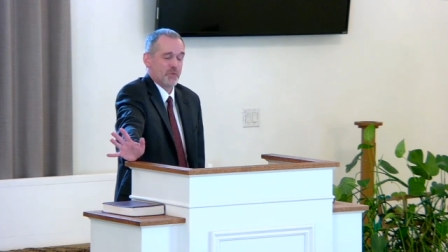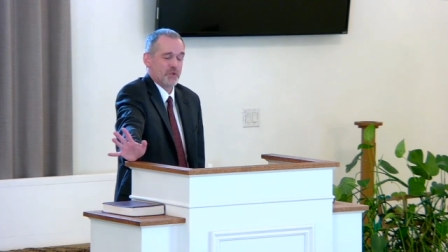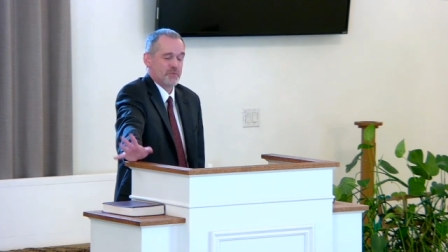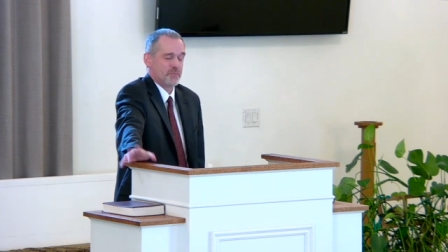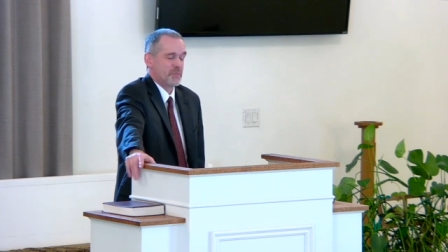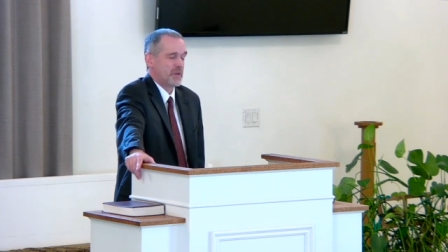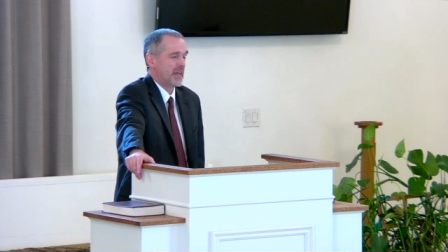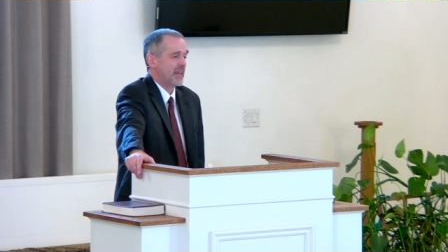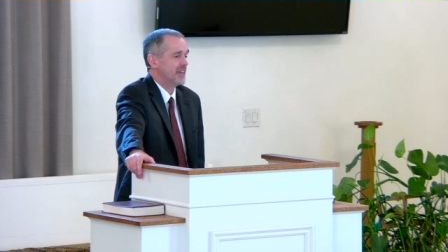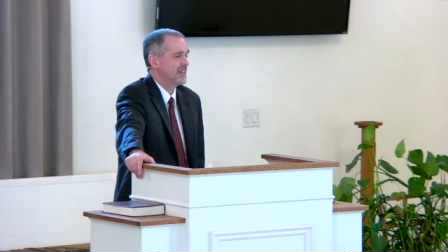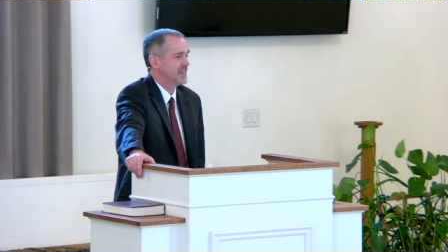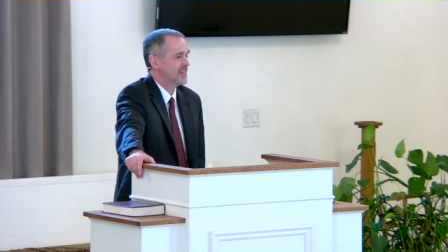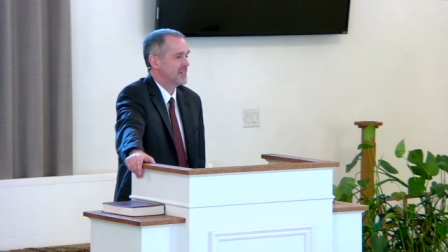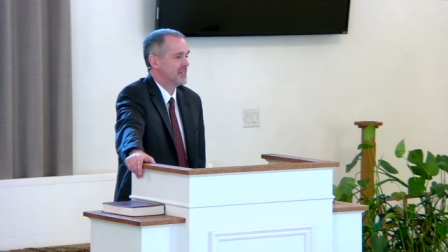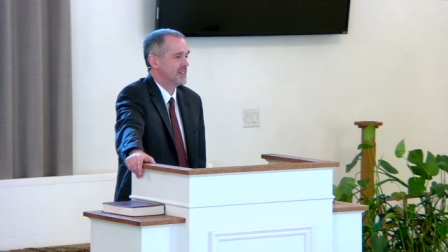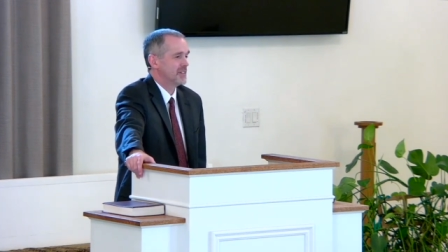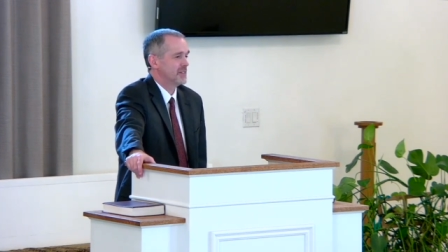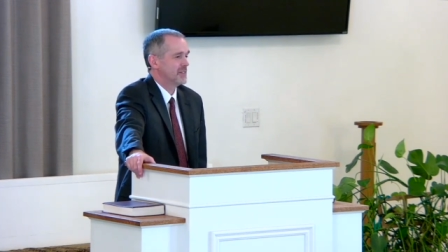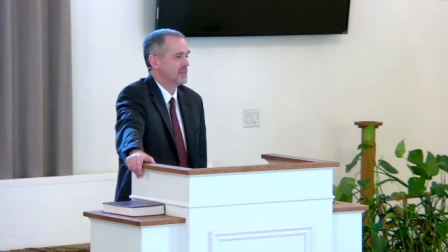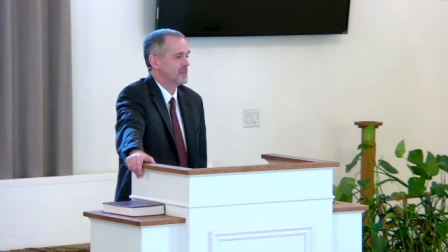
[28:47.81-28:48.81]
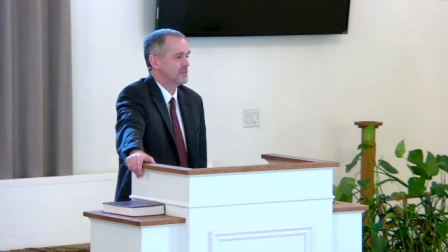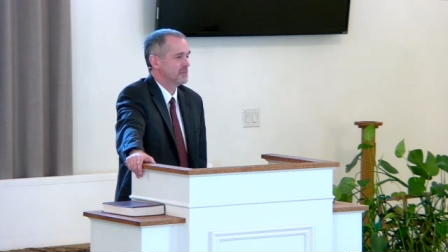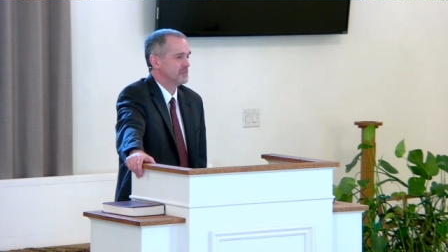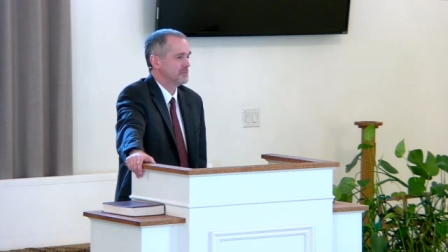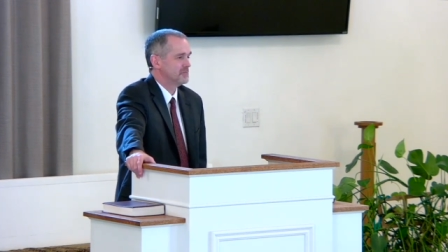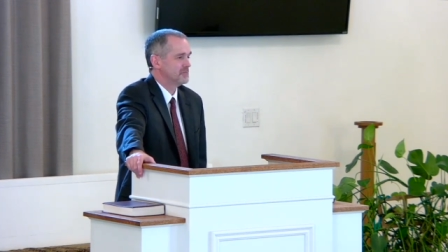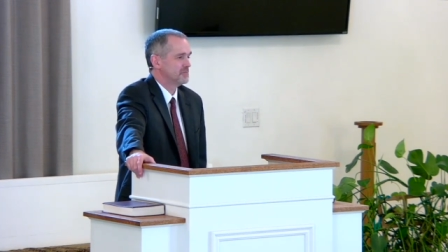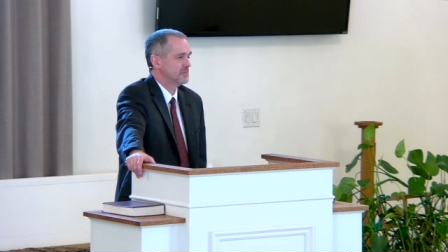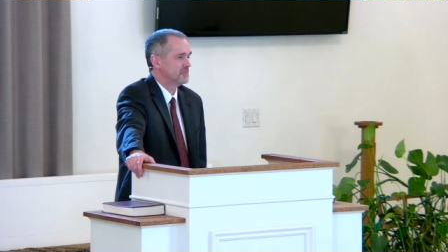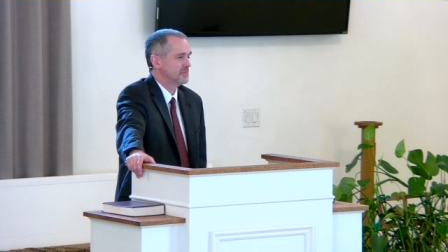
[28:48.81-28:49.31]
with me.
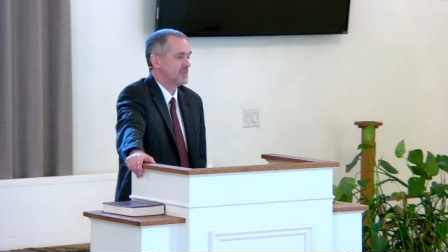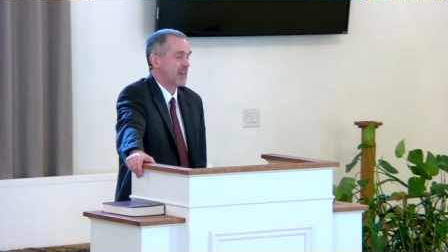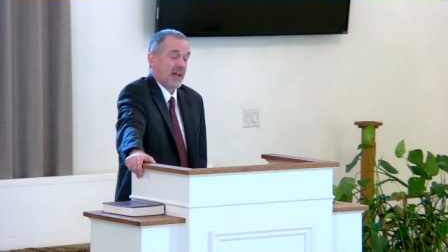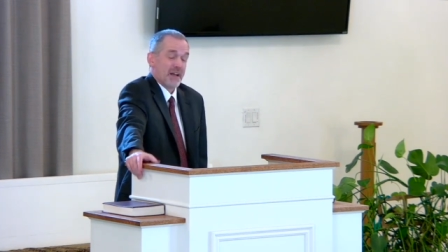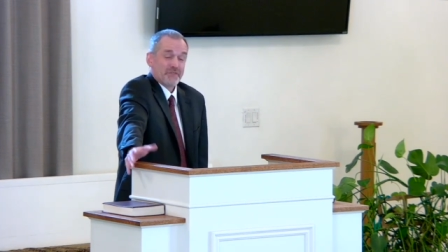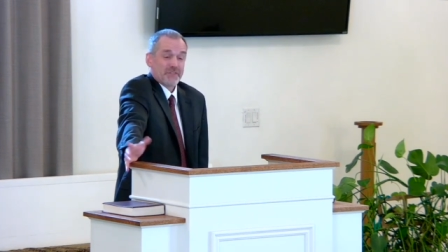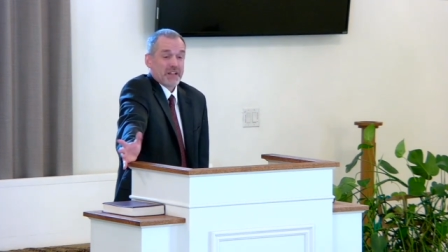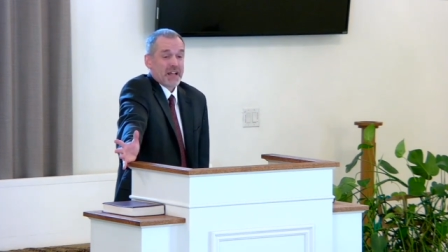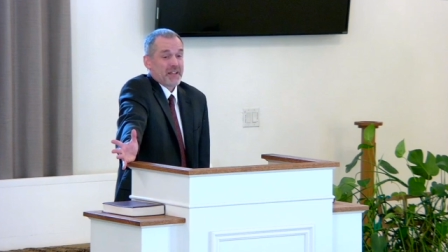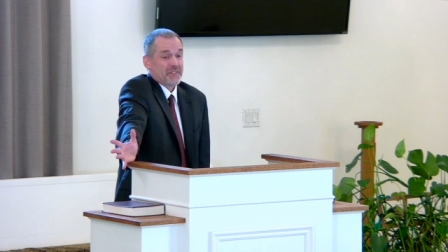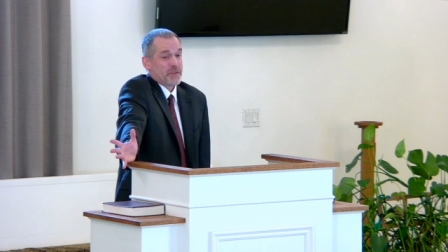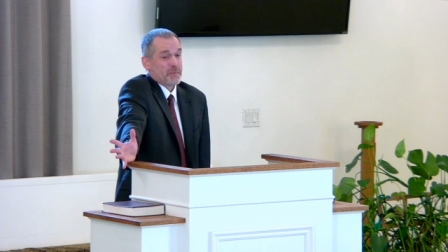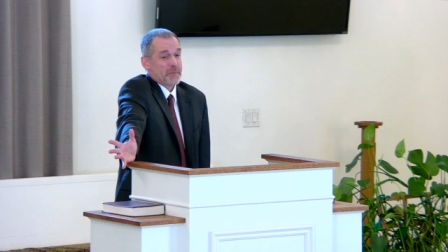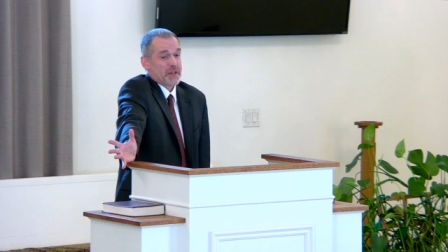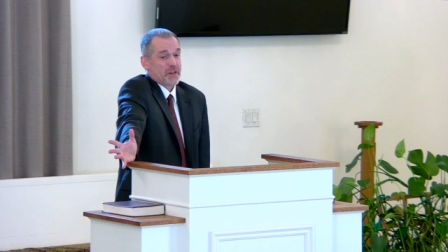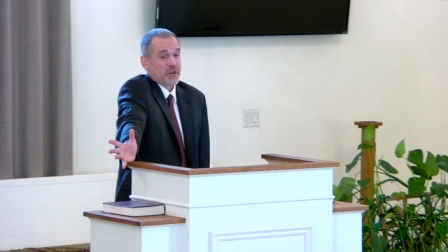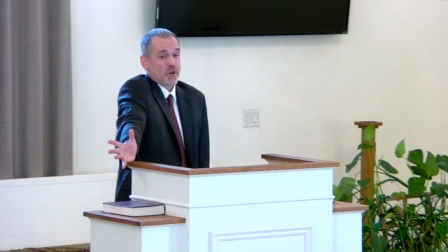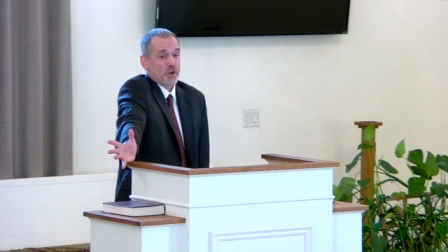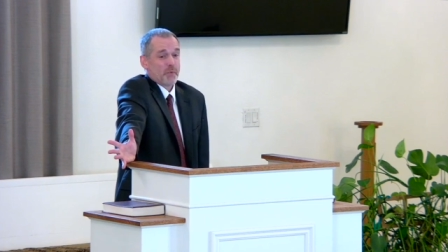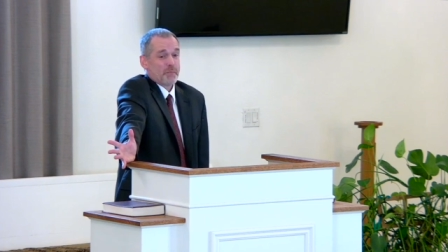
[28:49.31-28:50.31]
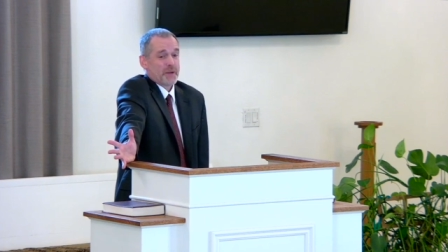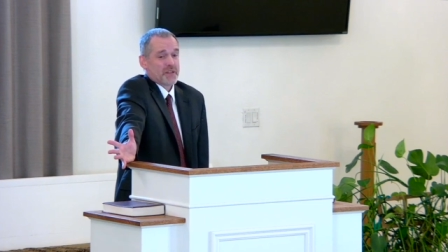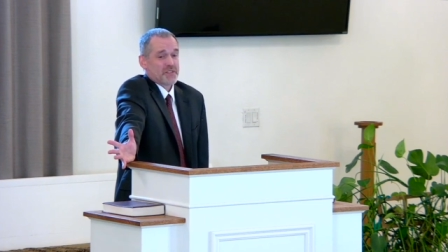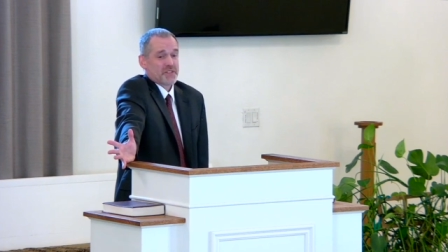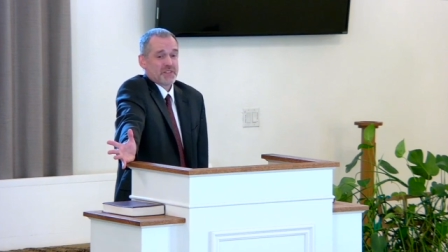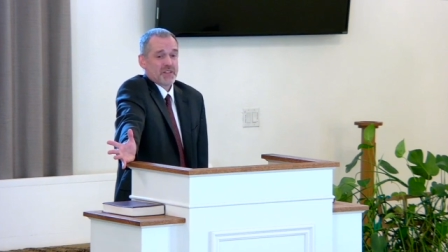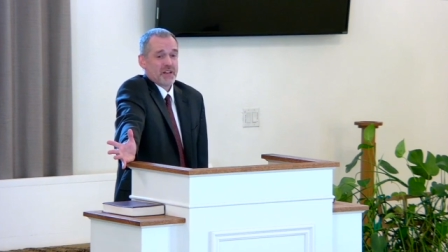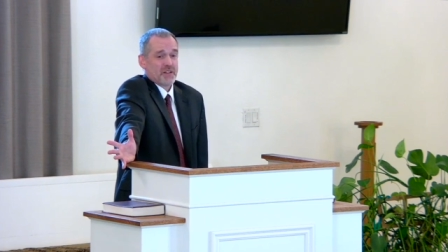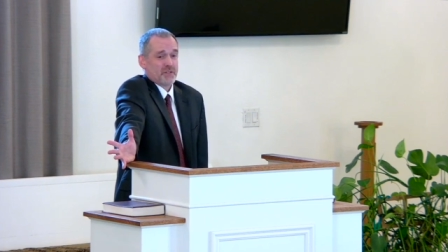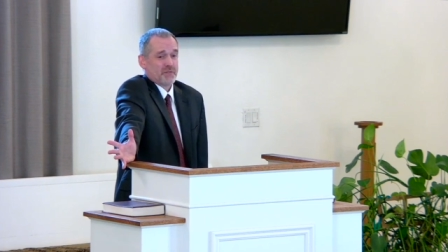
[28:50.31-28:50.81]
I've got them at home
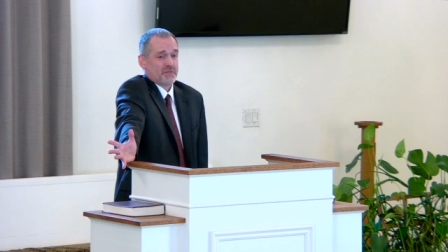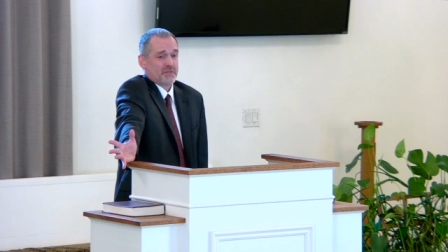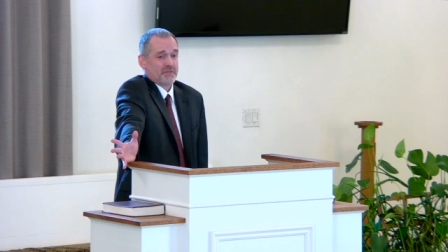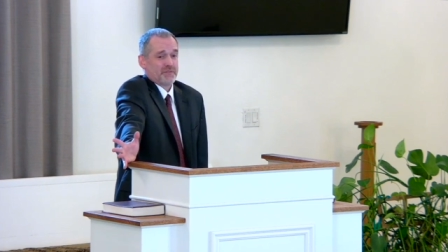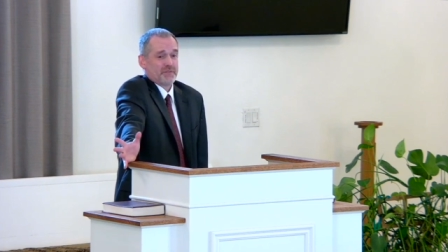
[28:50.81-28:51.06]
myself.